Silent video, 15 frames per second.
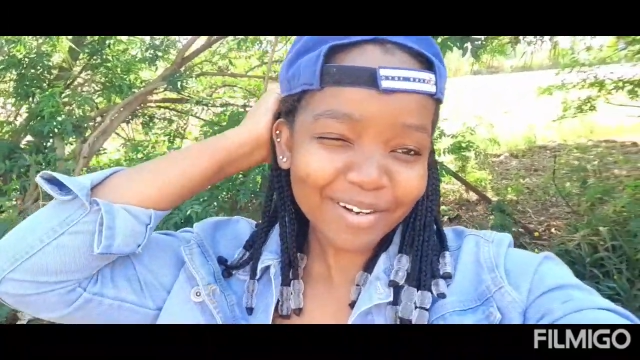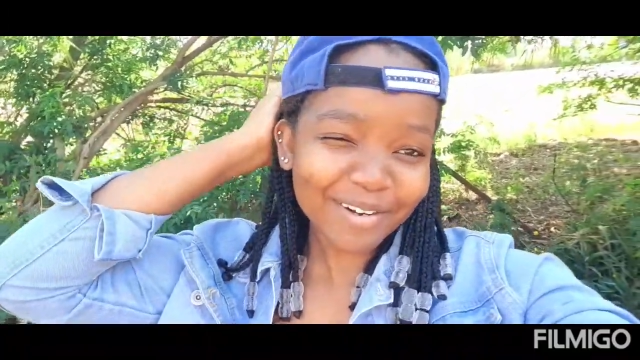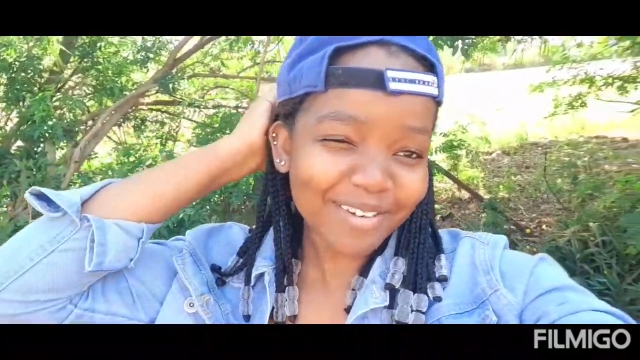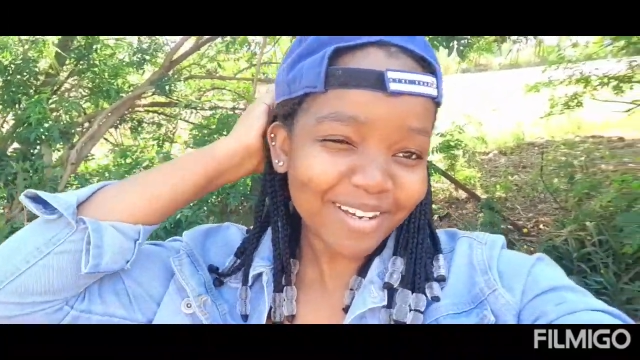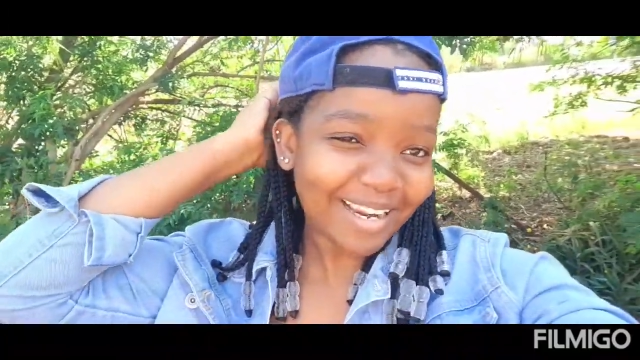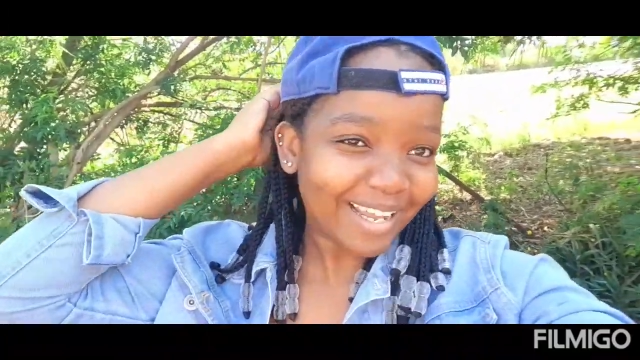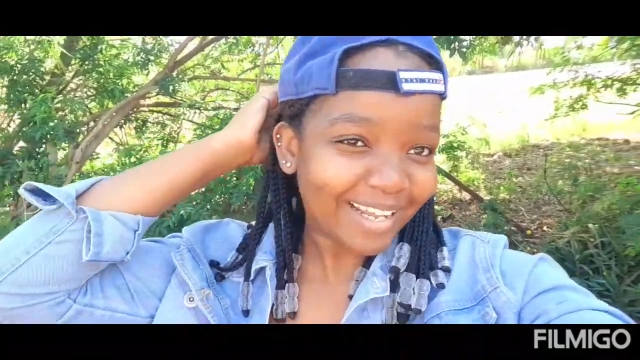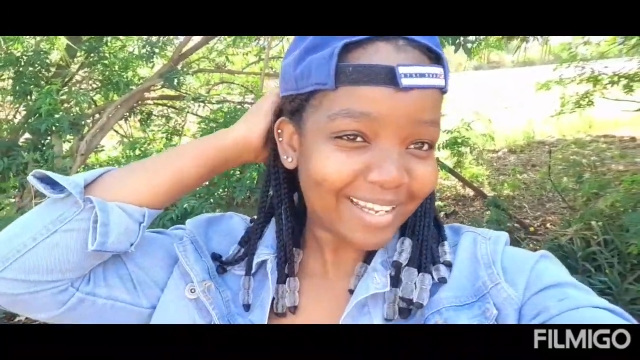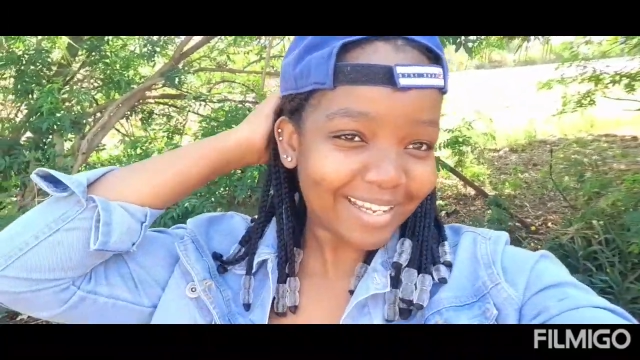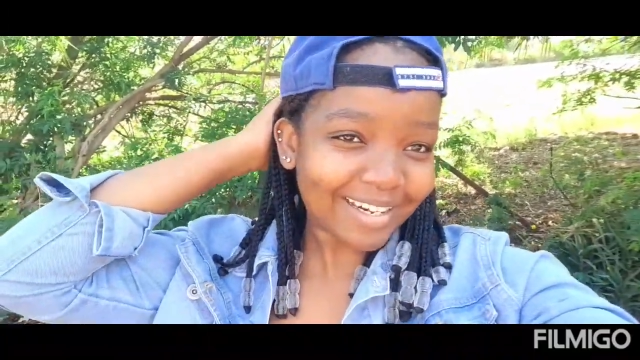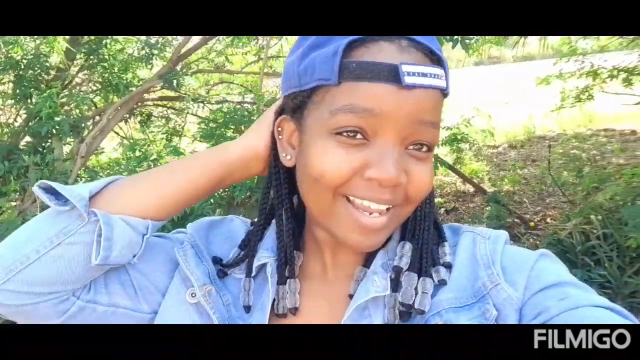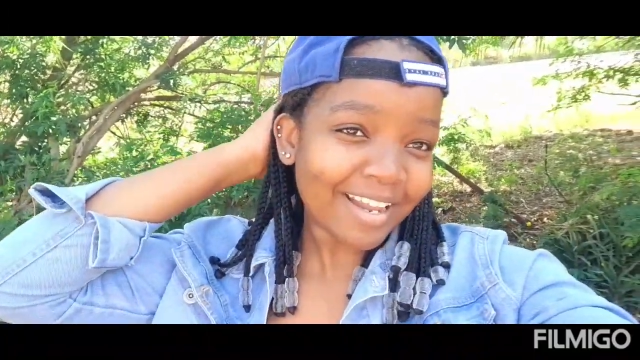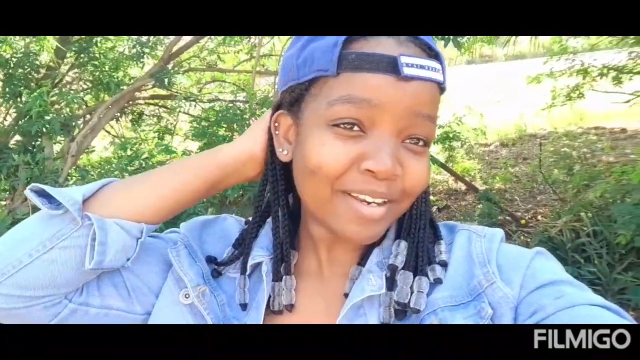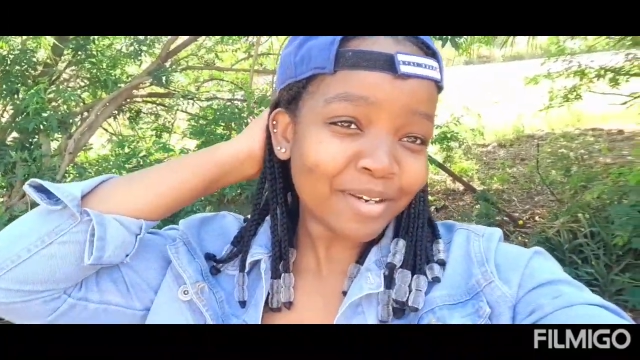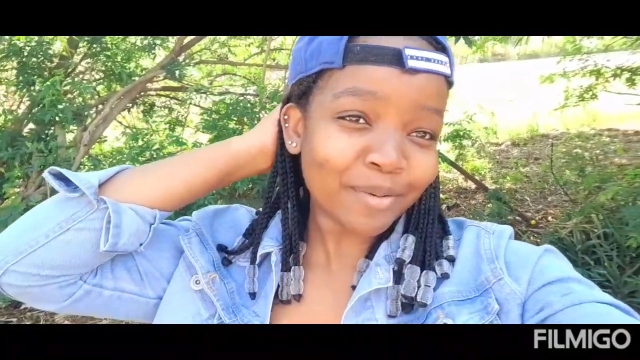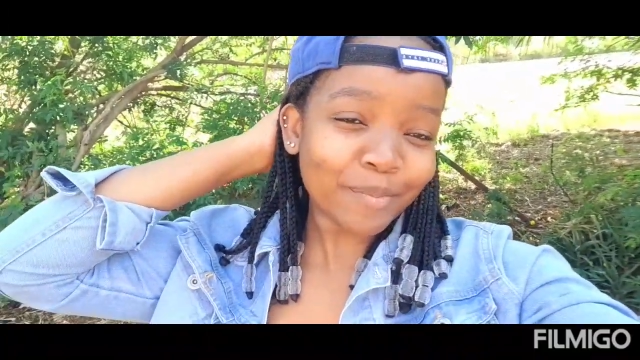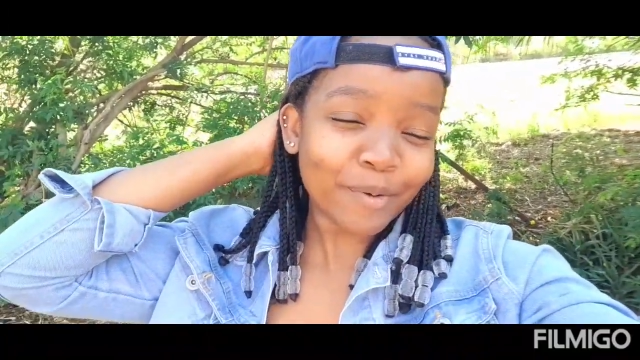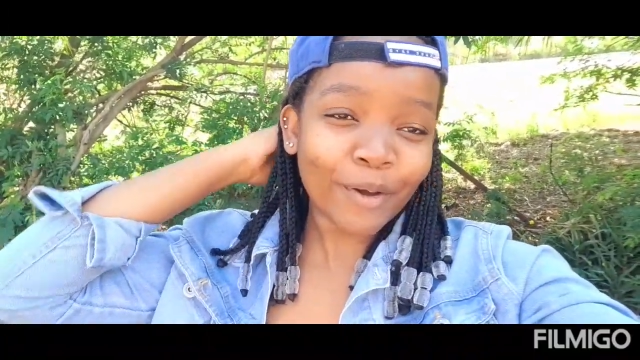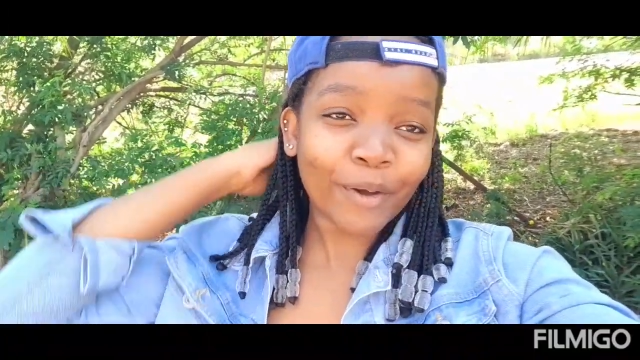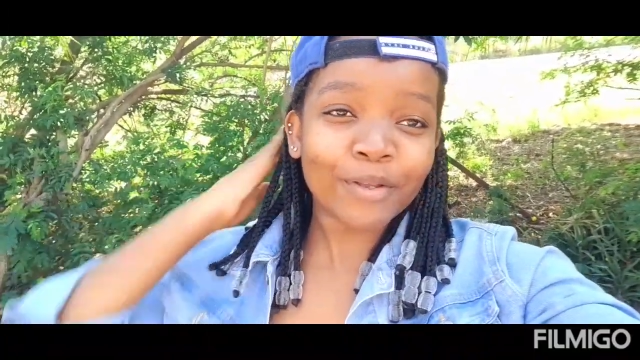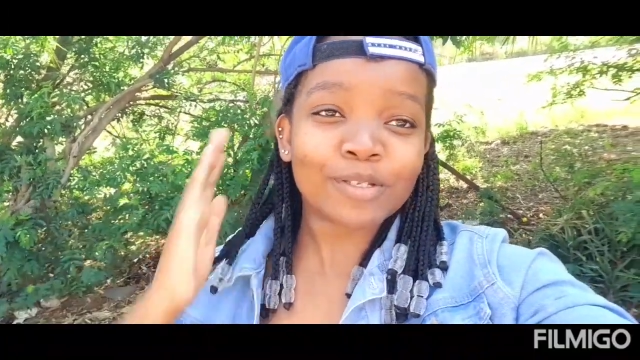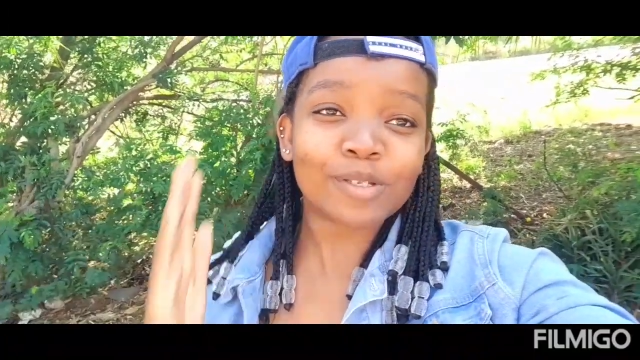don't like it
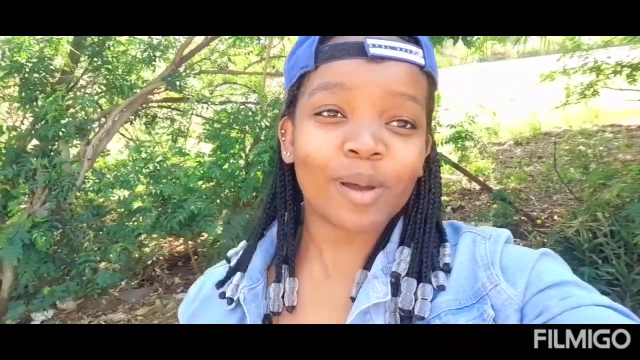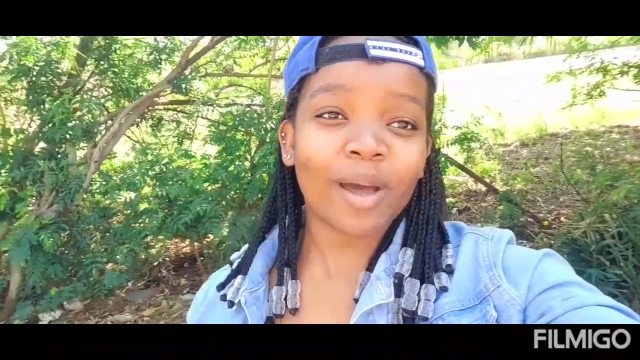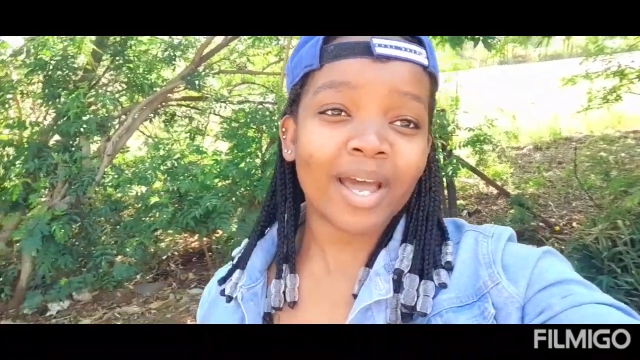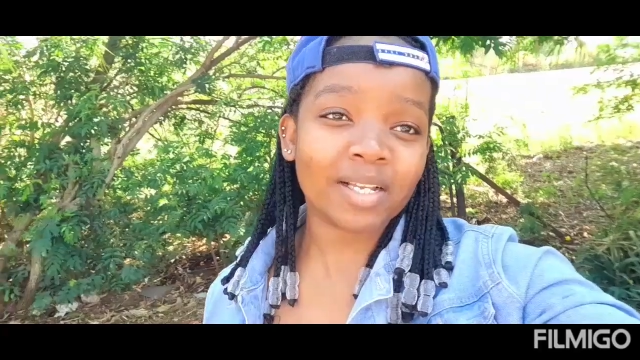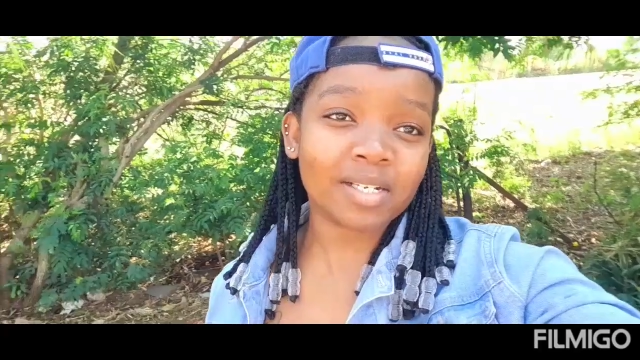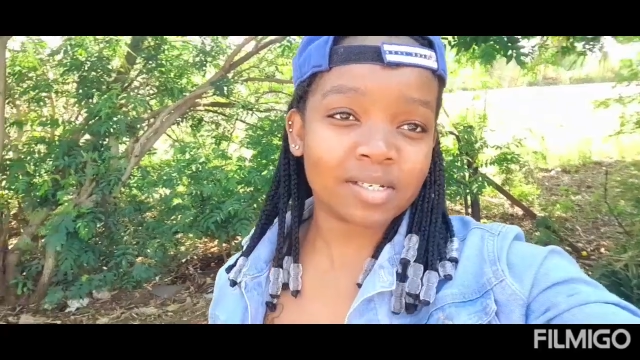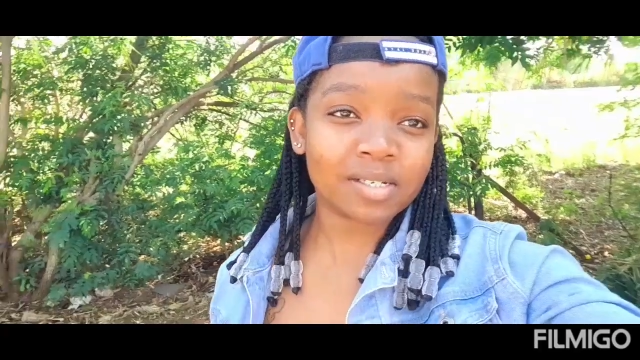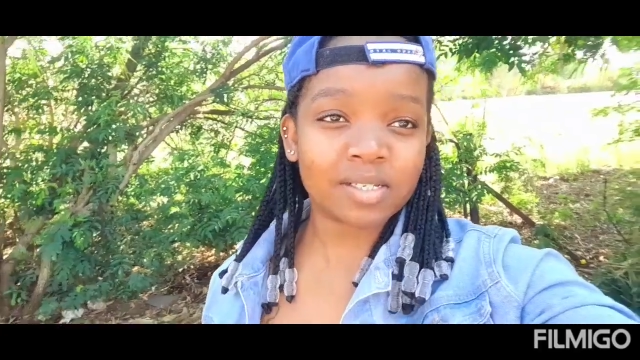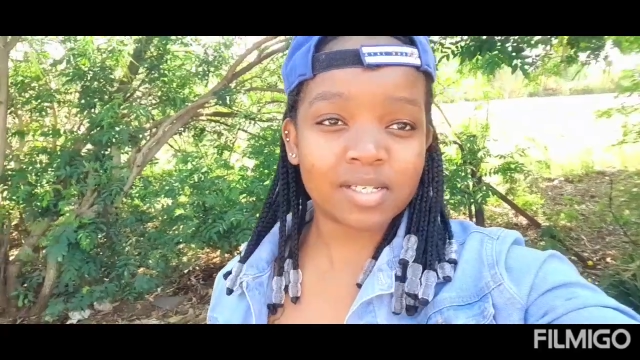anymore so I just